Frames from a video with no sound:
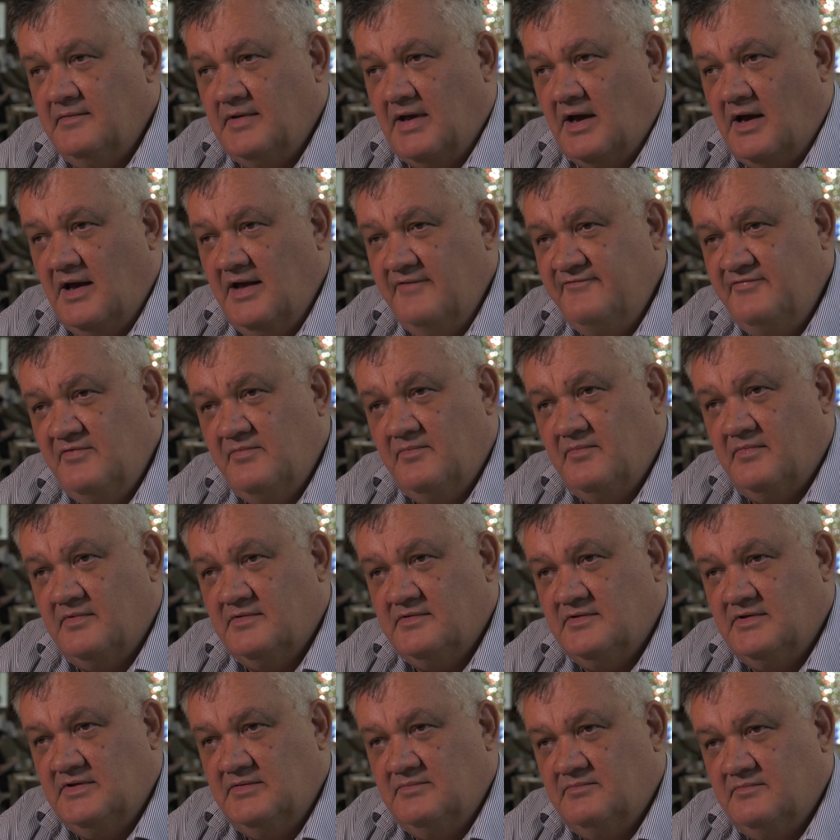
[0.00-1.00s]
However,
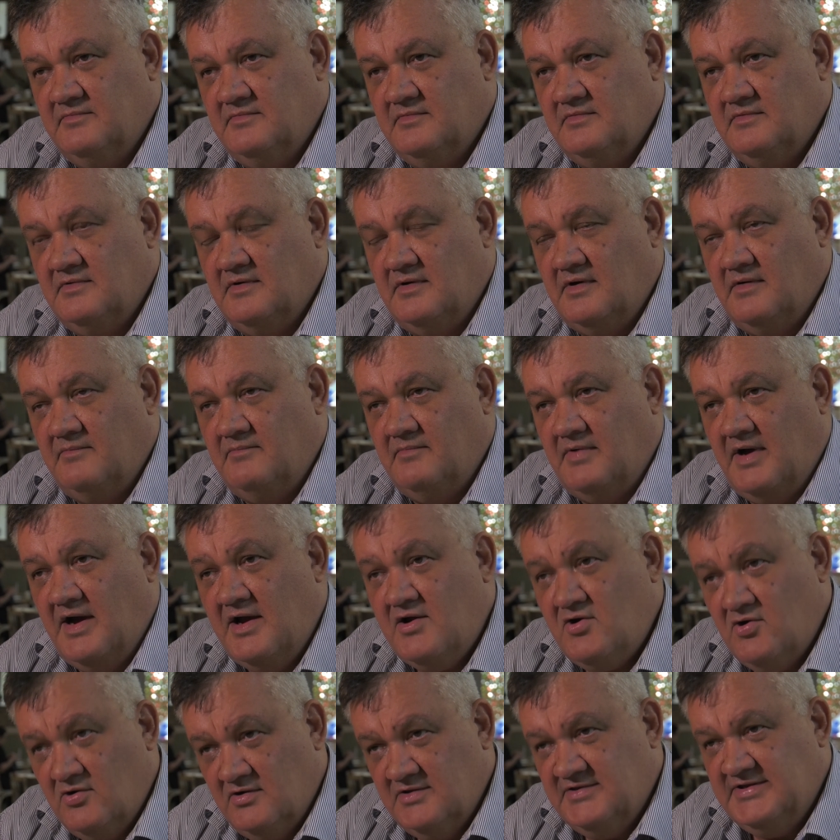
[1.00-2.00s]

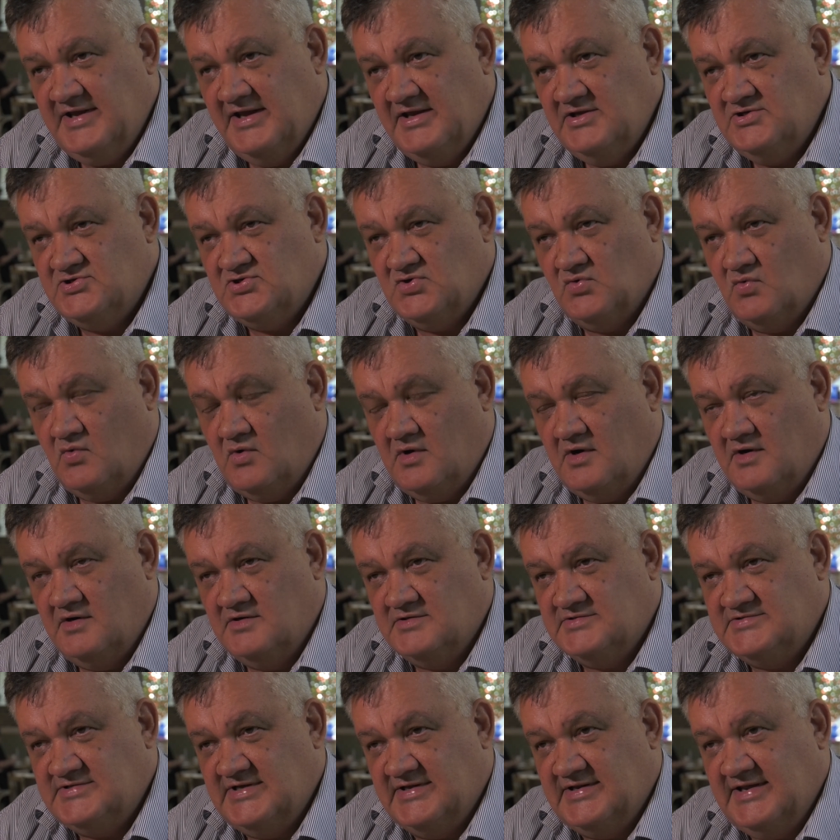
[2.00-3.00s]
my contention
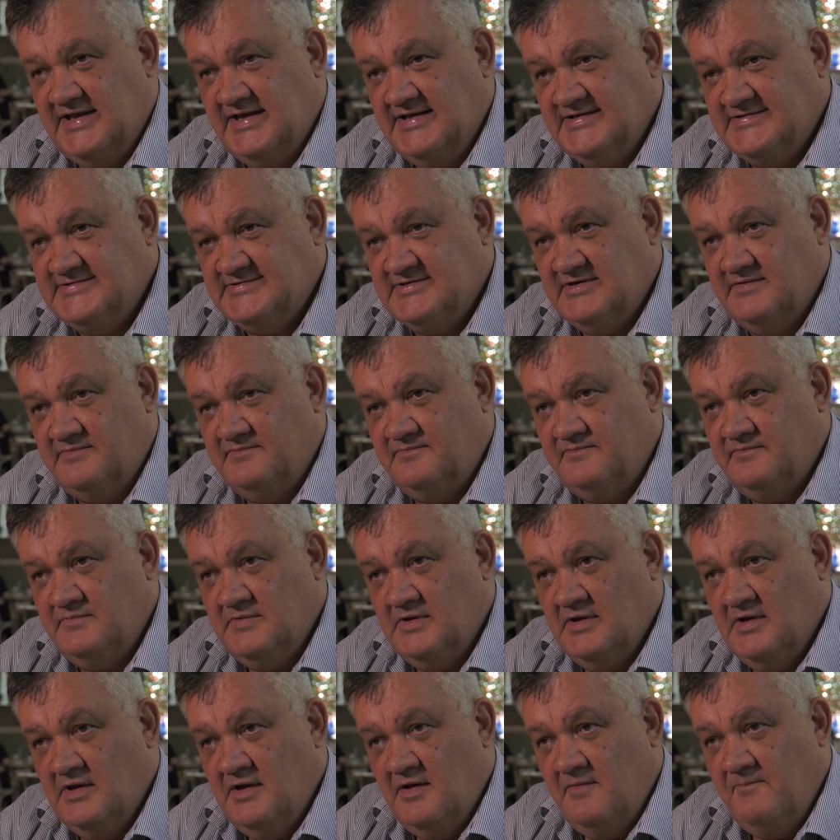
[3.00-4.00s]
was that Eskom
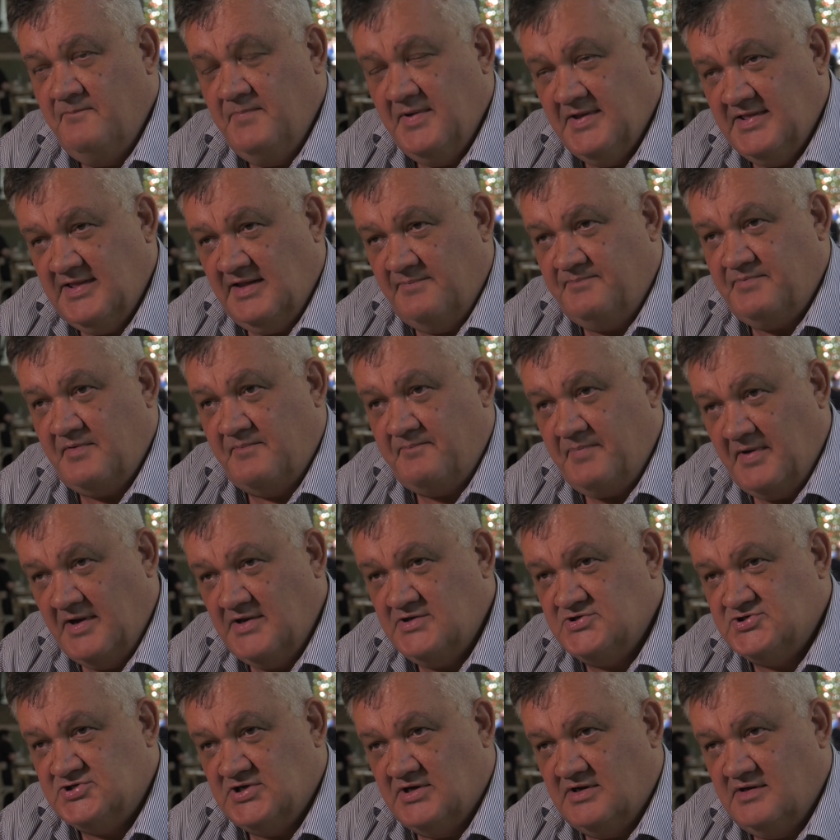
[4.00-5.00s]
picked up a
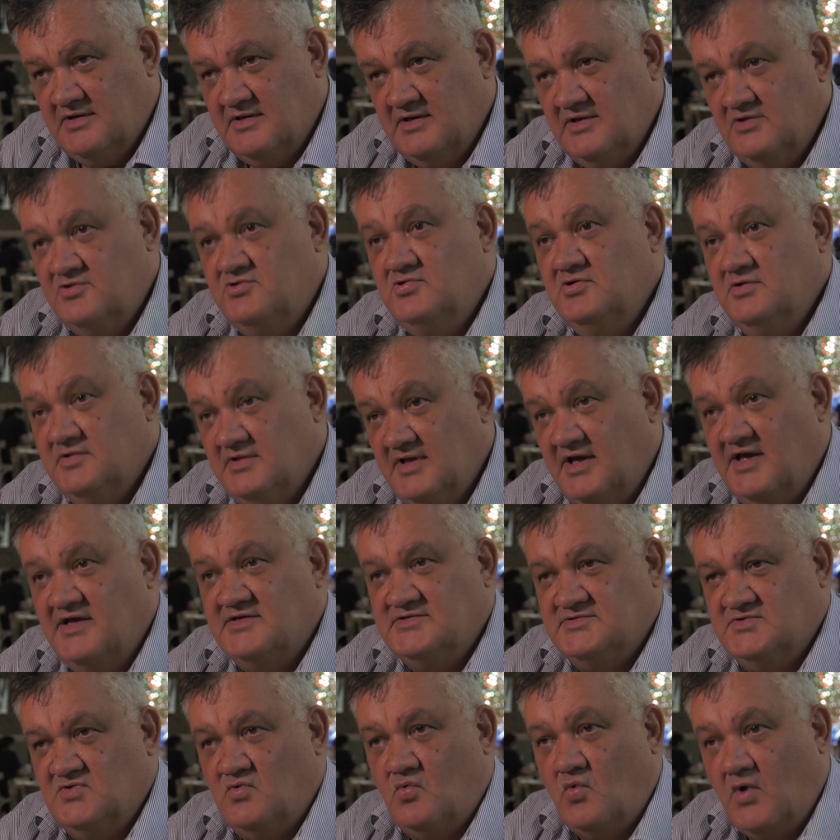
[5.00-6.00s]
puncture in
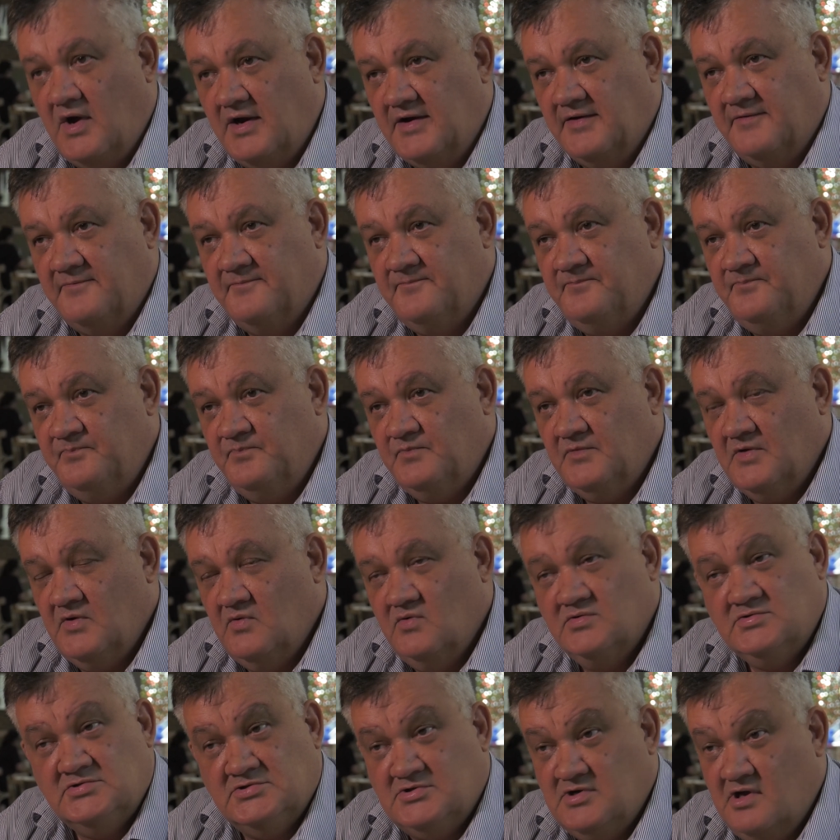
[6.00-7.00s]
2001,
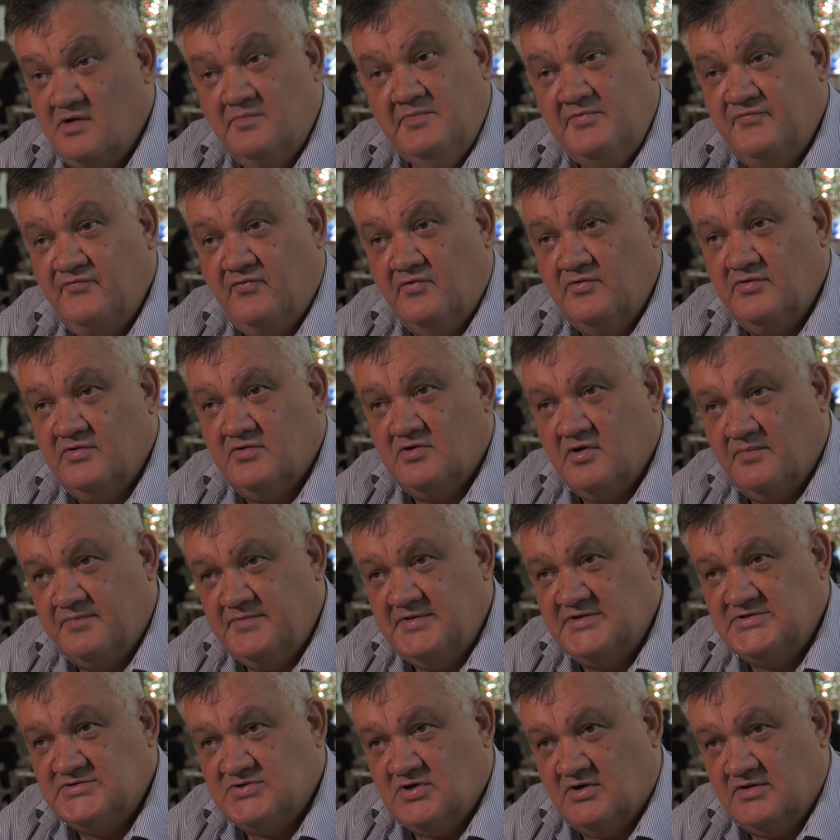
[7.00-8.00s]
which was long before the
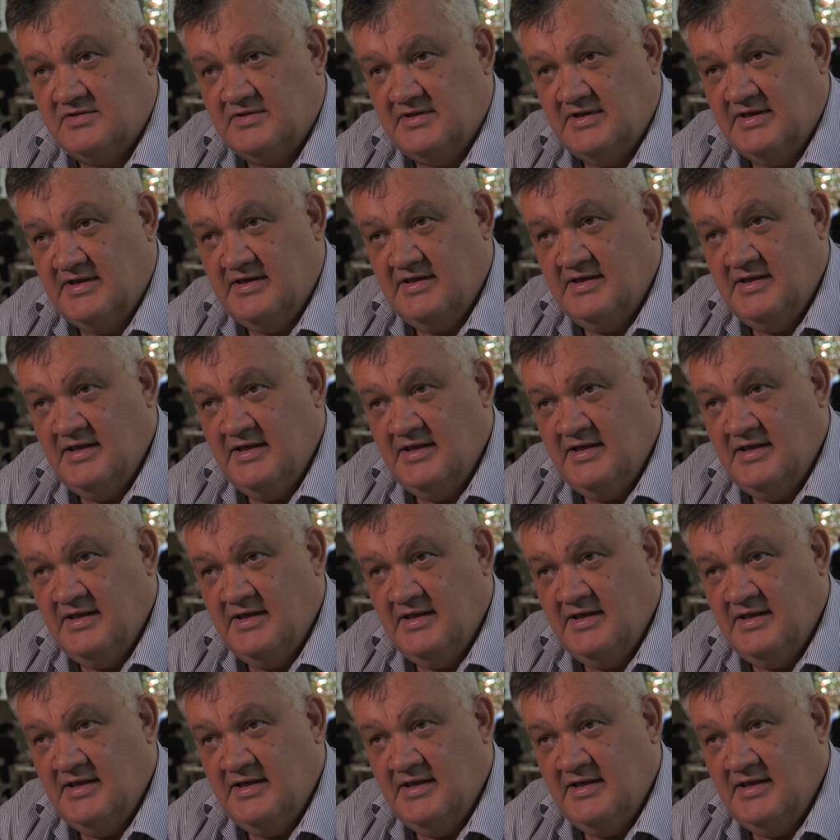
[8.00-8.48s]
Guptas got there.